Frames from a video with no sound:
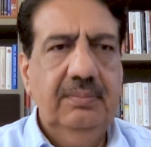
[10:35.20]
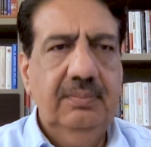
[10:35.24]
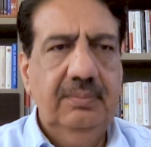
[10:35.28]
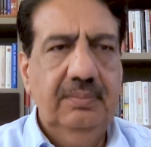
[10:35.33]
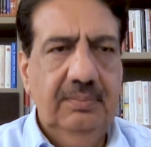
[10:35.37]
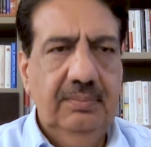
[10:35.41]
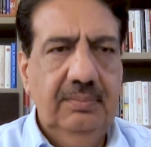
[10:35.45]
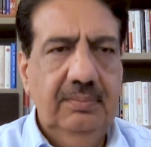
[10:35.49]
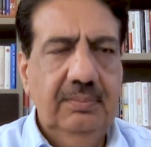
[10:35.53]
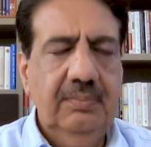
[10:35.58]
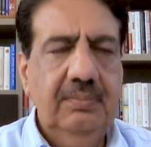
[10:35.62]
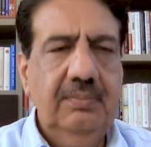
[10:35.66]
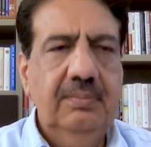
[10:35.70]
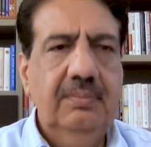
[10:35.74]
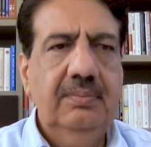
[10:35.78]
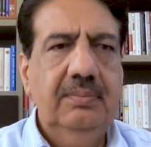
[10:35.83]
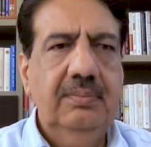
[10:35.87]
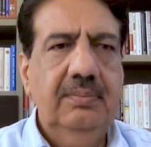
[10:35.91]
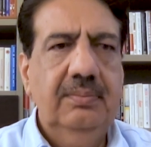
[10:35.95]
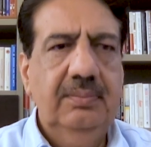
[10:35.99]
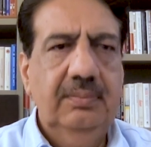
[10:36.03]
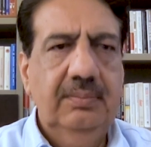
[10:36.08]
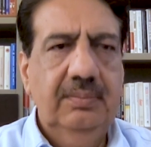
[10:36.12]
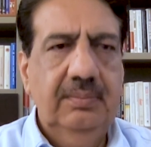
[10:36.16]

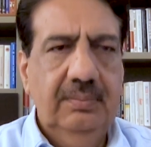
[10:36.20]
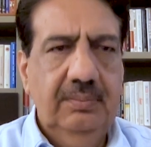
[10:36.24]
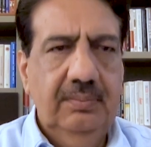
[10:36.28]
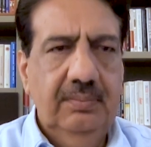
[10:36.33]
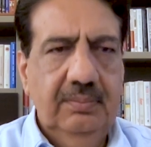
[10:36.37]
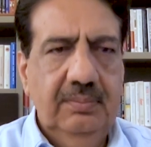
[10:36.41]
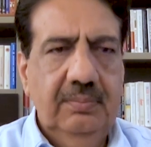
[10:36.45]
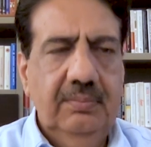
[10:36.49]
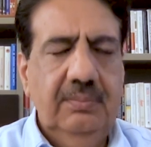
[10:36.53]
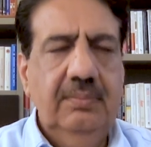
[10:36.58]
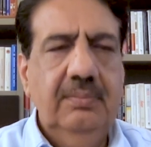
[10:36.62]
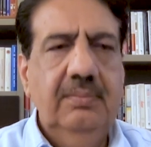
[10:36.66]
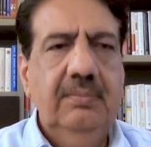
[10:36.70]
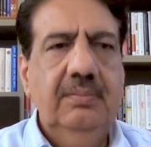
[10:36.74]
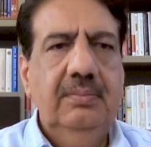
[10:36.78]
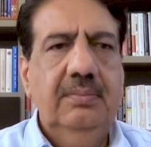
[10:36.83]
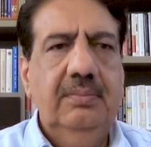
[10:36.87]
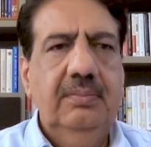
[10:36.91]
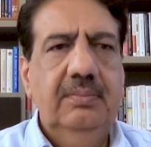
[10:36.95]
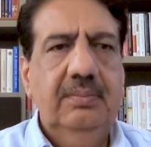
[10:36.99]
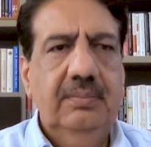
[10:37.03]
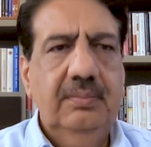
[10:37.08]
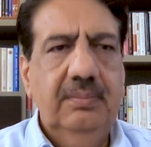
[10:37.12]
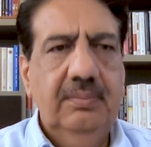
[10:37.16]

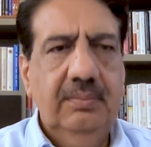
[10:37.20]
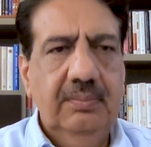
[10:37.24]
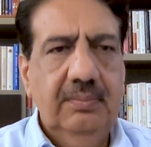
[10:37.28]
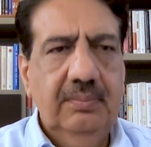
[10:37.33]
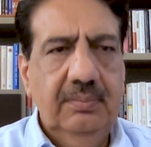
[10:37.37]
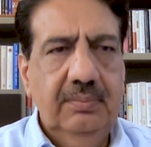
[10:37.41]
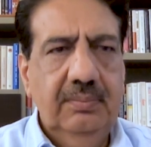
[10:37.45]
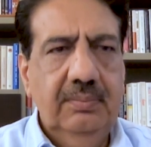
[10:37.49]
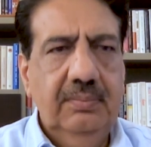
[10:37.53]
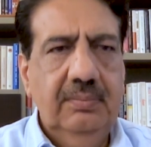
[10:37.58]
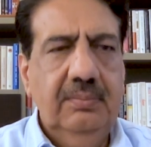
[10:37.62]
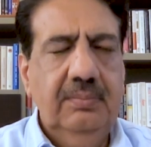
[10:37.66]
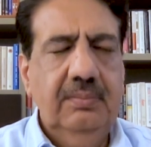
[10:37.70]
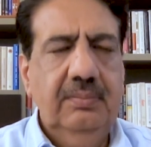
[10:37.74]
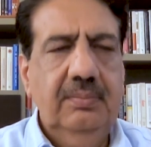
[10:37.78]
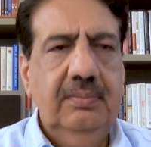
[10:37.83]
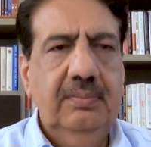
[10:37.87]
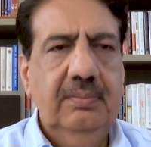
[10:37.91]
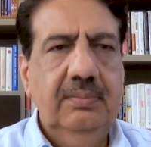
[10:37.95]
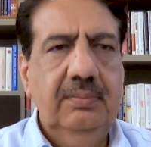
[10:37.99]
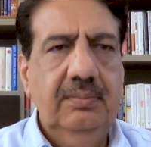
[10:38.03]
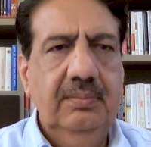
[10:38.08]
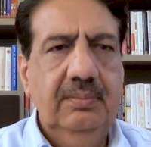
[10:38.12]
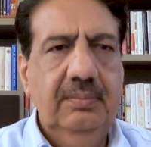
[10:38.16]

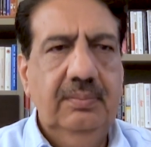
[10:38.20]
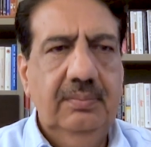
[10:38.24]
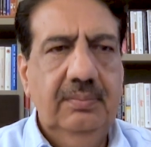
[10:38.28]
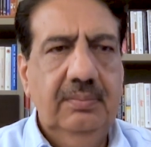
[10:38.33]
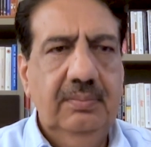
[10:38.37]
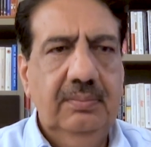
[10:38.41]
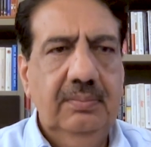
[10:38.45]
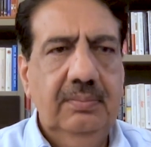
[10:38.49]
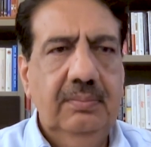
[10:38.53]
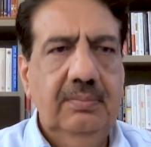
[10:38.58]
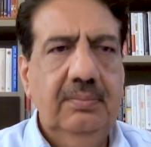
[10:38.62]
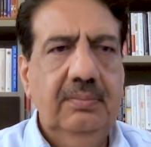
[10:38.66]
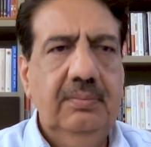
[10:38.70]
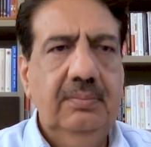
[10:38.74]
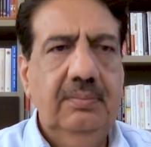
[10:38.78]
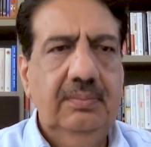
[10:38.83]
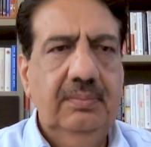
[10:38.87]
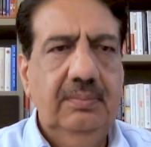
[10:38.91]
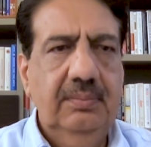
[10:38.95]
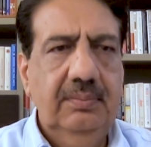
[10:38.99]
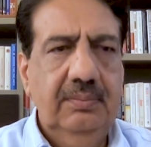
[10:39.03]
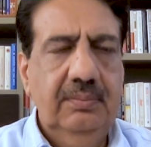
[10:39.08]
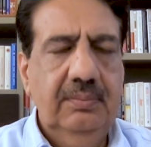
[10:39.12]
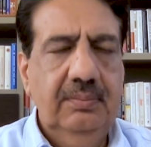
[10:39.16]

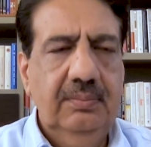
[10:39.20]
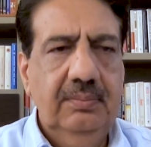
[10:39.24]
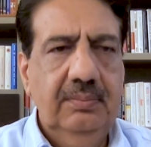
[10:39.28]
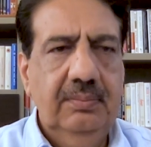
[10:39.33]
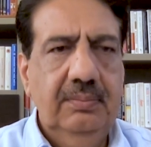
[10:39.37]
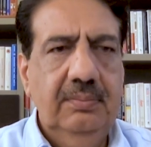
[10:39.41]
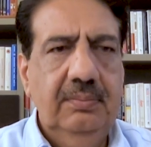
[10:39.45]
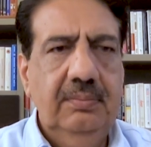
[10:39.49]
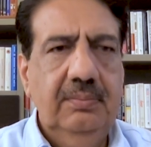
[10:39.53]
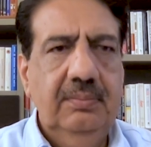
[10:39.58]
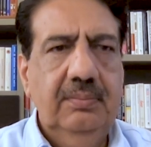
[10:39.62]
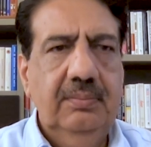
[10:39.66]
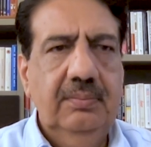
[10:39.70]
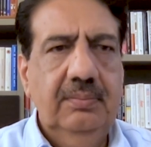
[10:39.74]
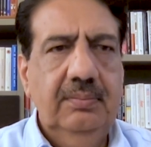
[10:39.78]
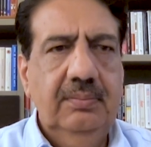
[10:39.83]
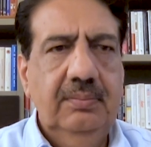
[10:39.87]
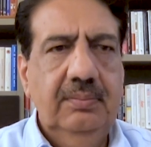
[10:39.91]
(not speaking)